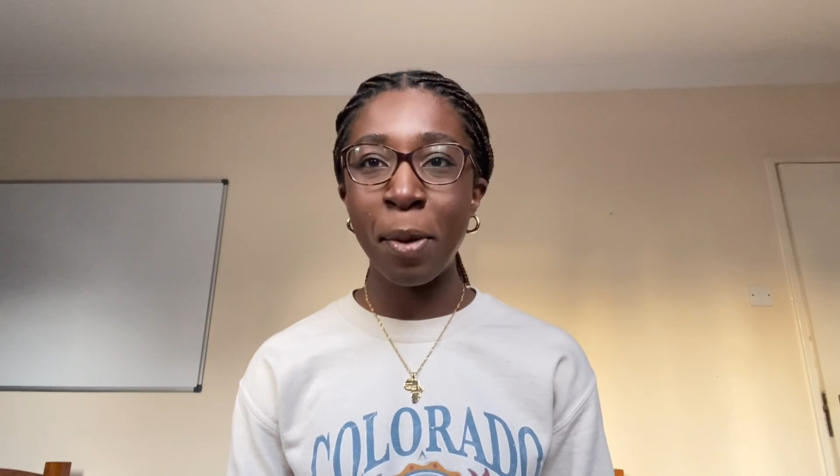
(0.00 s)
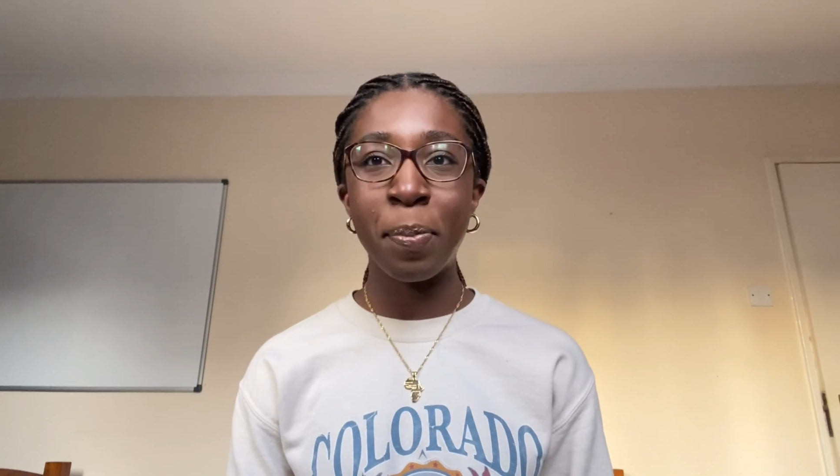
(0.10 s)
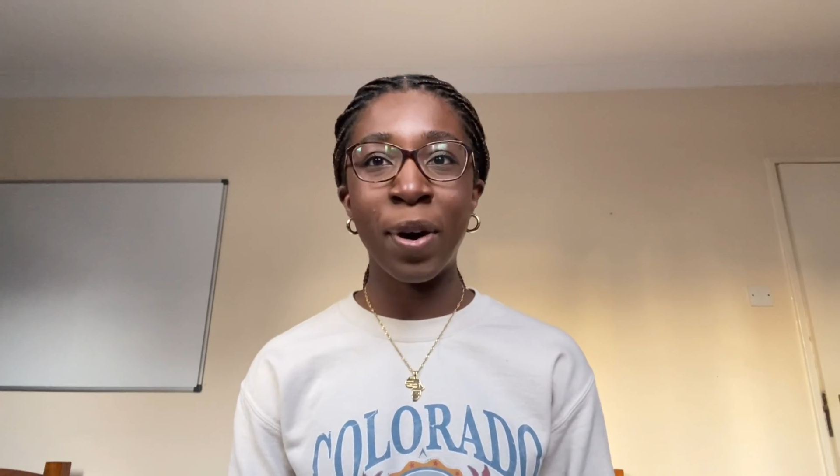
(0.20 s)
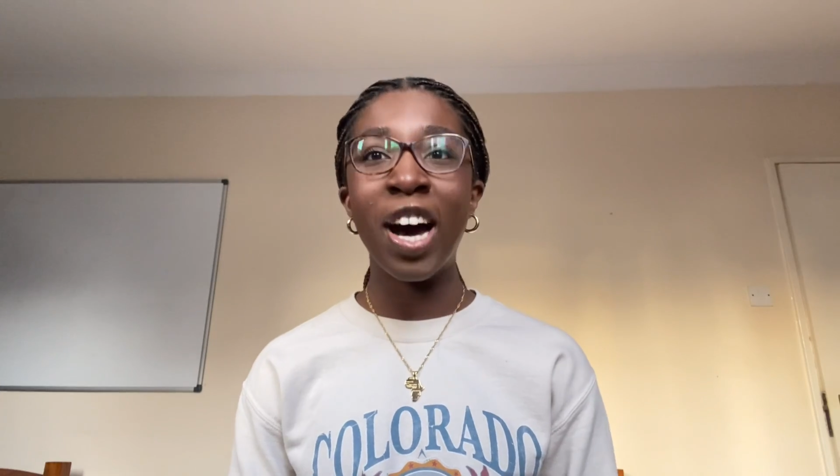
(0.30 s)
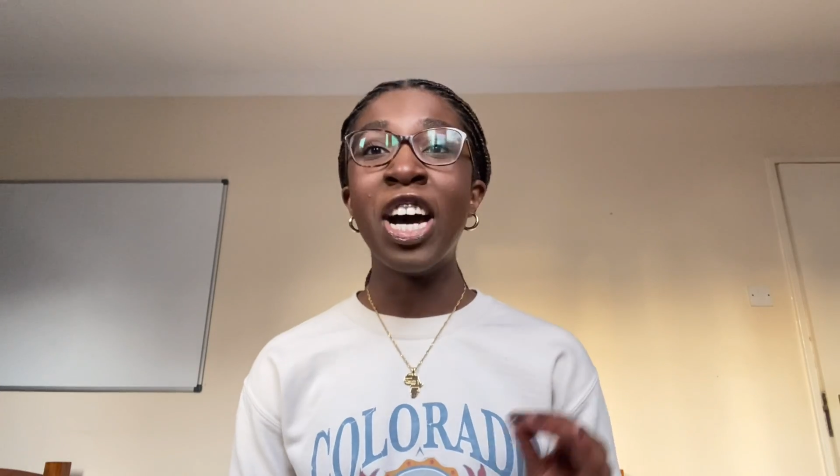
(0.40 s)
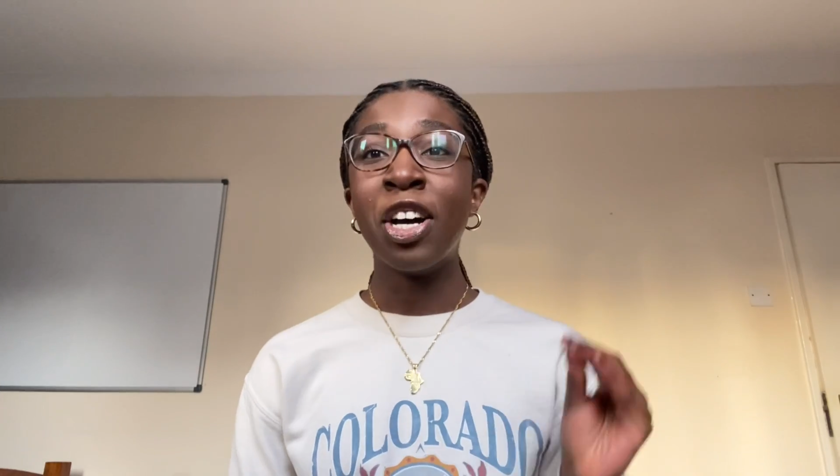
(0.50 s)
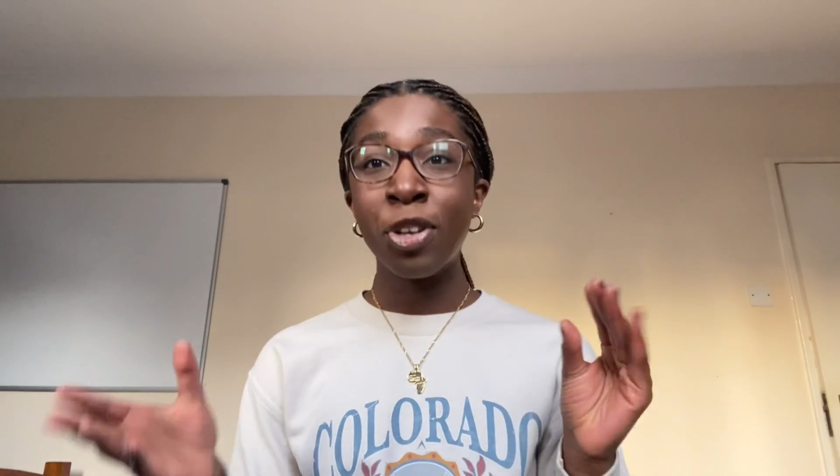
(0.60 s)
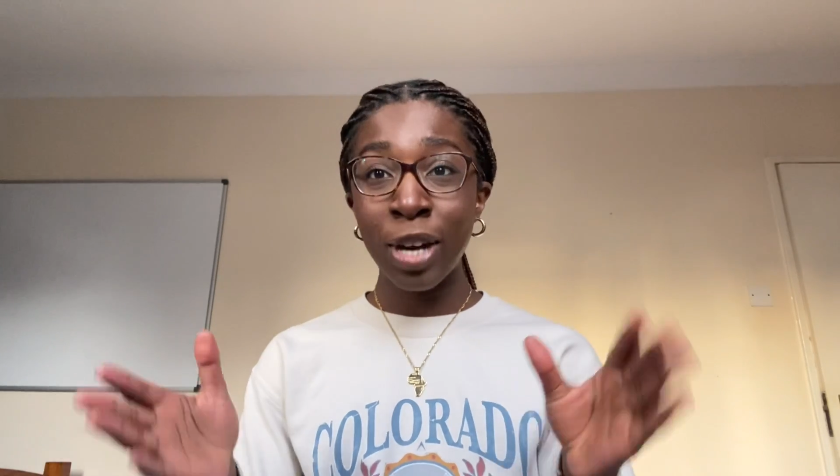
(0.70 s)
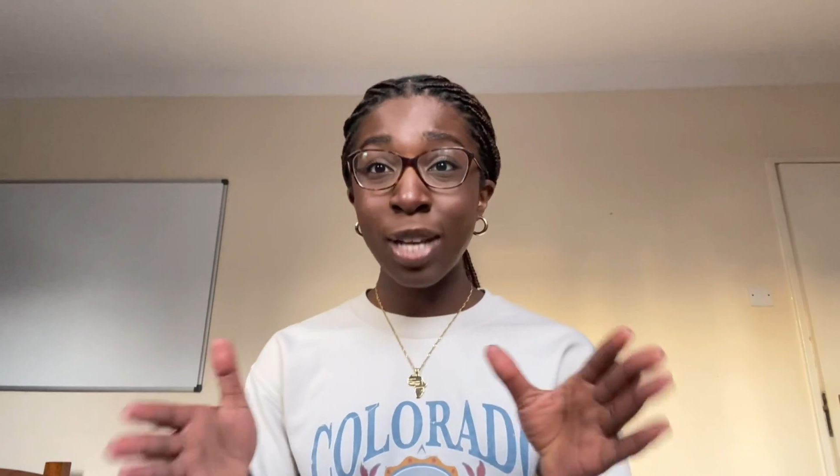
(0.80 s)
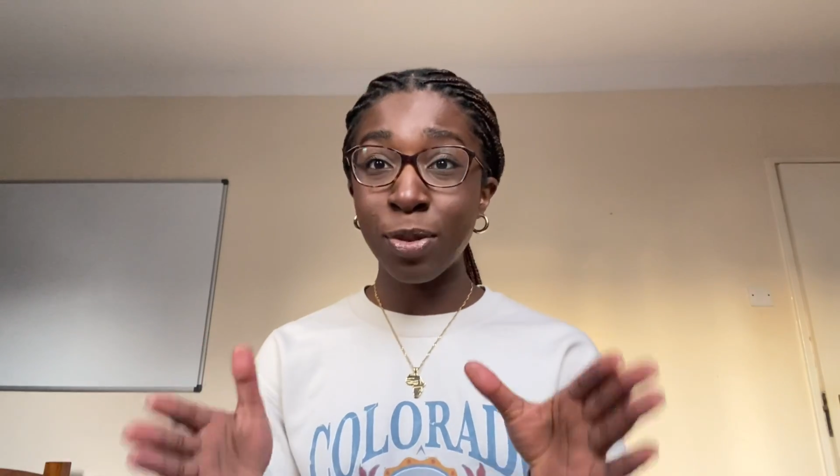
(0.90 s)
but you
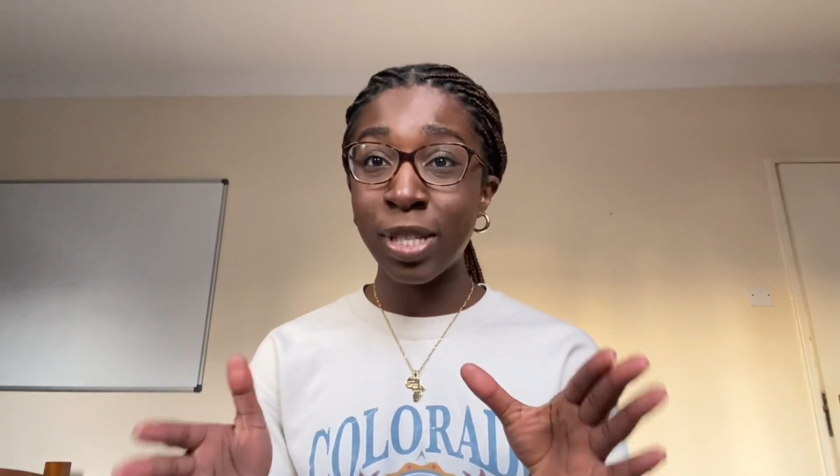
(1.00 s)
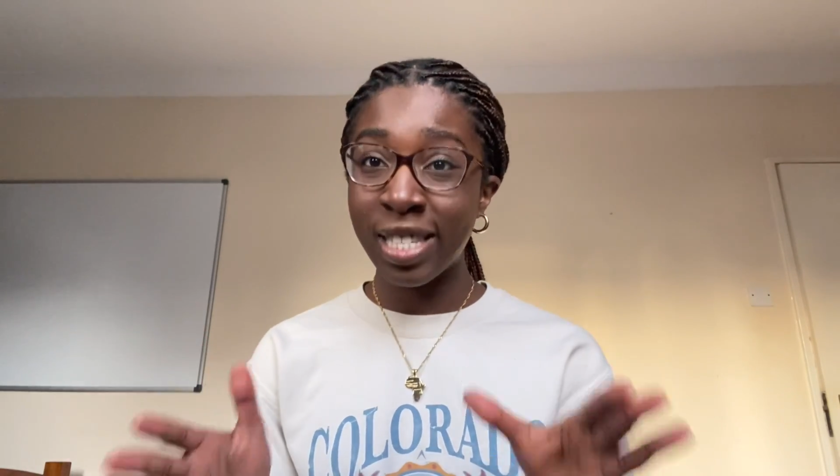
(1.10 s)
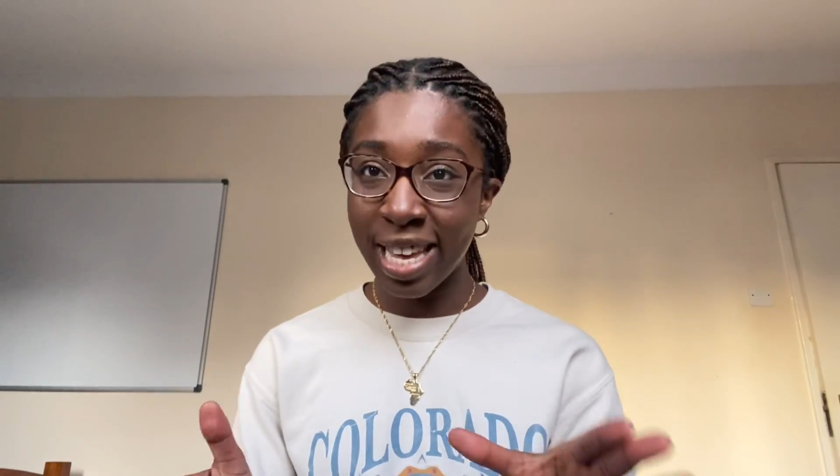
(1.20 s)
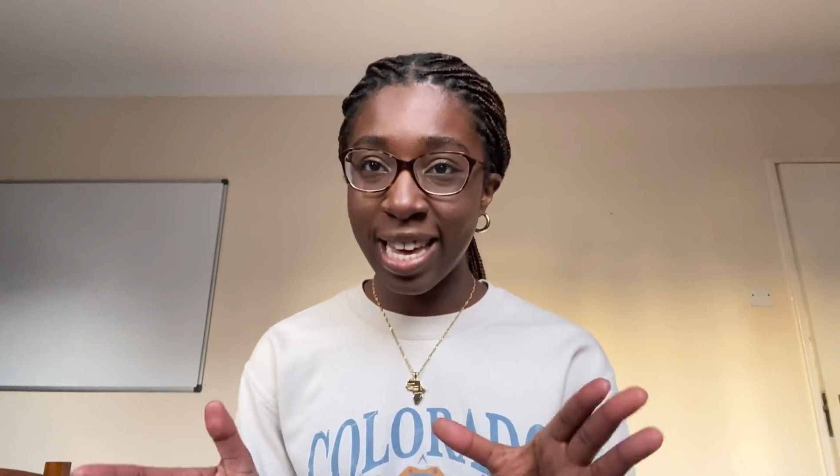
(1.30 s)
guys will see